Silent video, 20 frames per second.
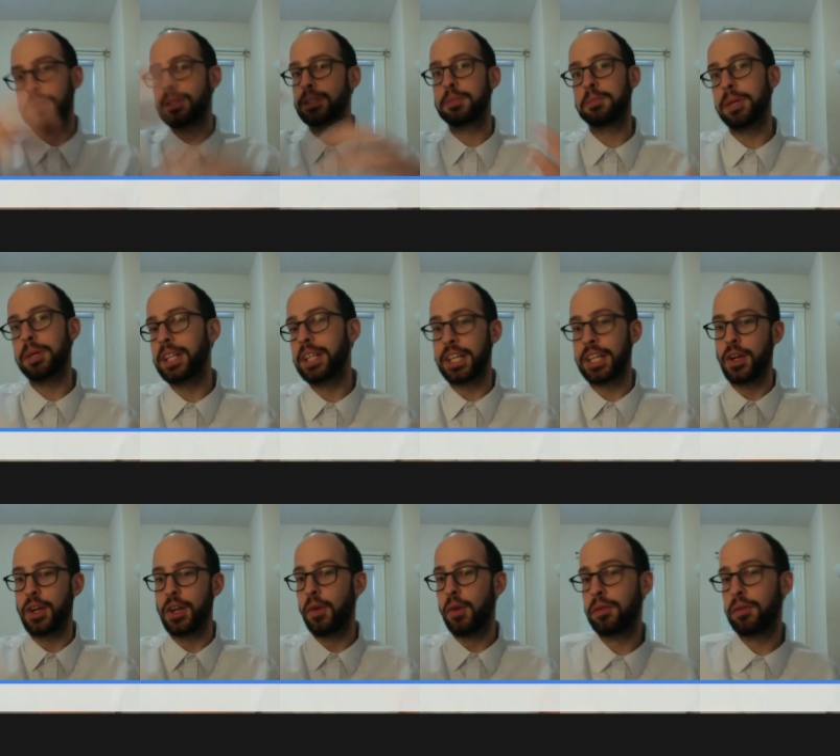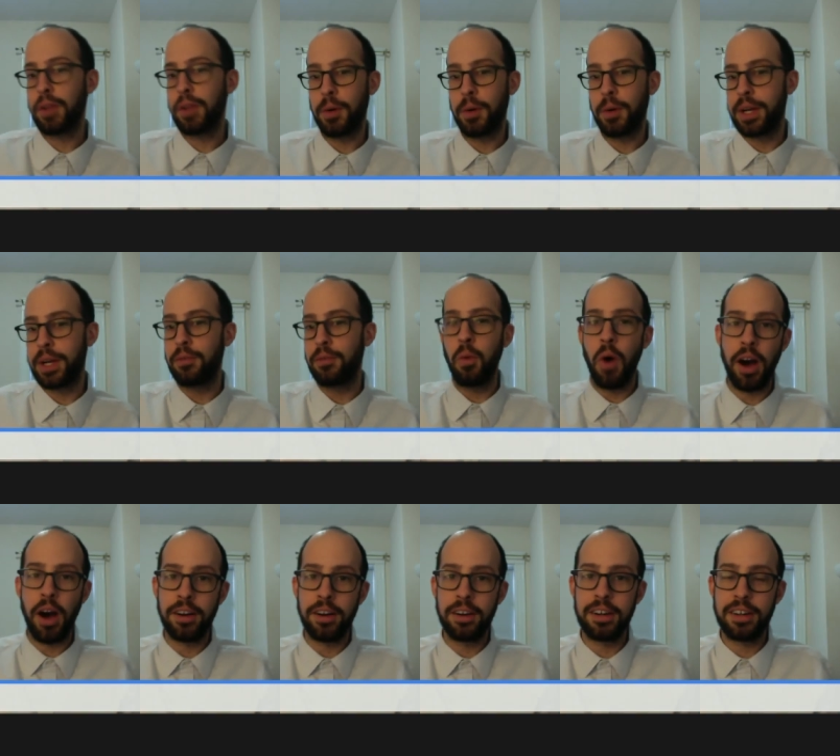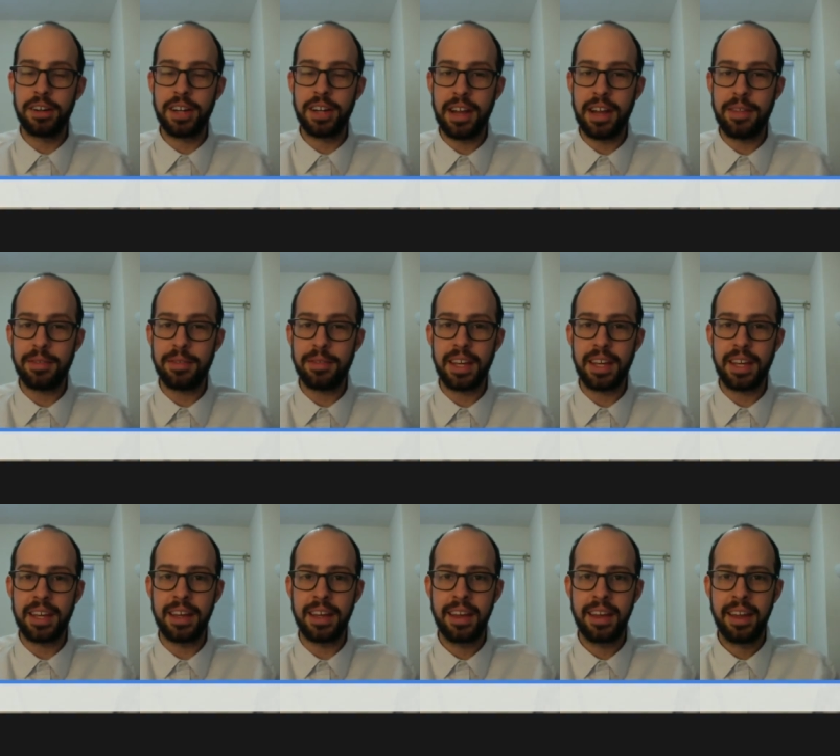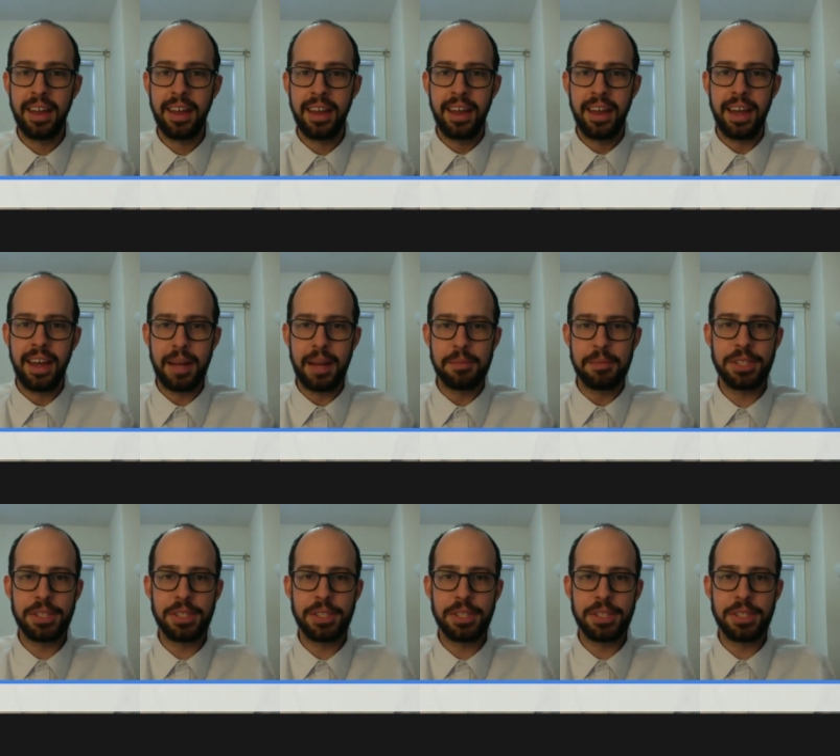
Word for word: spilling and overflowing of water kind of thing. And I'm